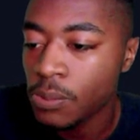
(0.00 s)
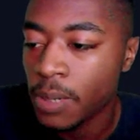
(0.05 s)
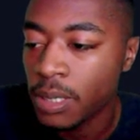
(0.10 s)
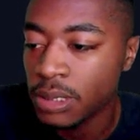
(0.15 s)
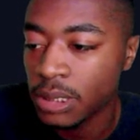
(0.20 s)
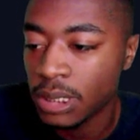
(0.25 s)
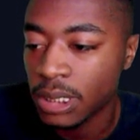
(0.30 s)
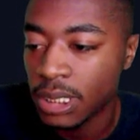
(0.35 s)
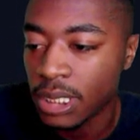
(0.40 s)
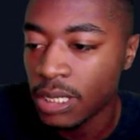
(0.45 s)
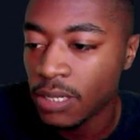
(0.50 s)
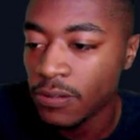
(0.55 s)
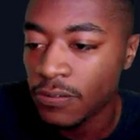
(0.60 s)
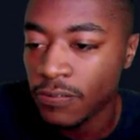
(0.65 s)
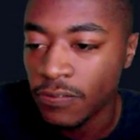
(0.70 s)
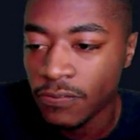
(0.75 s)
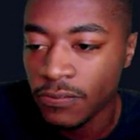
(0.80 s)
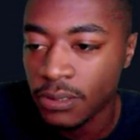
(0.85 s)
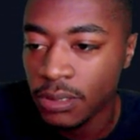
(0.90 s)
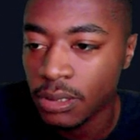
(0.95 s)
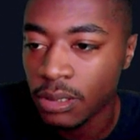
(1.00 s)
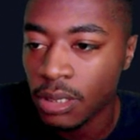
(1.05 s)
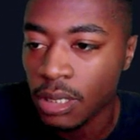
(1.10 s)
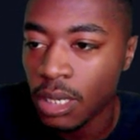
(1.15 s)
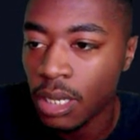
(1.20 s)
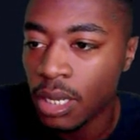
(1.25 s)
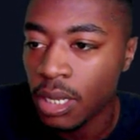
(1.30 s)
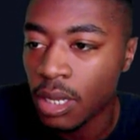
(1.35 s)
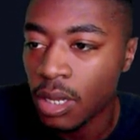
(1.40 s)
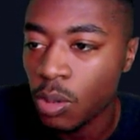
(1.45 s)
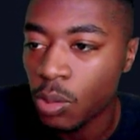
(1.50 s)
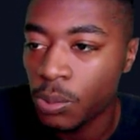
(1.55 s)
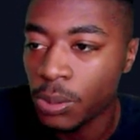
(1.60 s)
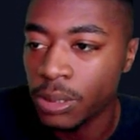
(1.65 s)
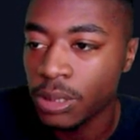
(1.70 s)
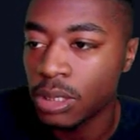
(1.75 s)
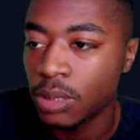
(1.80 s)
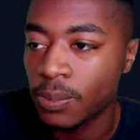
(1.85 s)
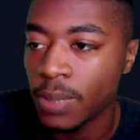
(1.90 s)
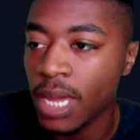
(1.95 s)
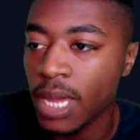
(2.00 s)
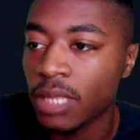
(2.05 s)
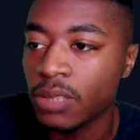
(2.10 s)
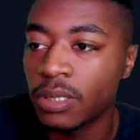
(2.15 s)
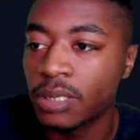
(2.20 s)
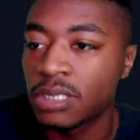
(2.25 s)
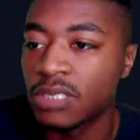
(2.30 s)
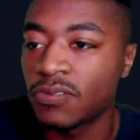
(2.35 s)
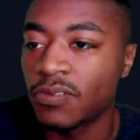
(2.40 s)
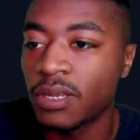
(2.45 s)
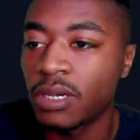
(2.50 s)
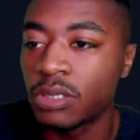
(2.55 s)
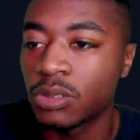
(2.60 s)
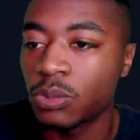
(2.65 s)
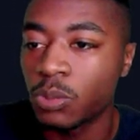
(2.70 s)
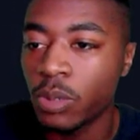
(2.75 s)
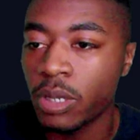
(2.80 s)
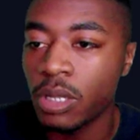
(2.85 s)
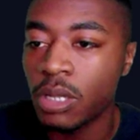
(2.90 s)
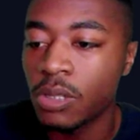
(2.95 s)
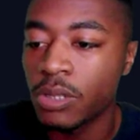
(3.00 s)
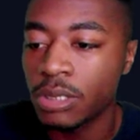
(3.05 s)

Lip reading: as a gift. We're bringing back this event as well.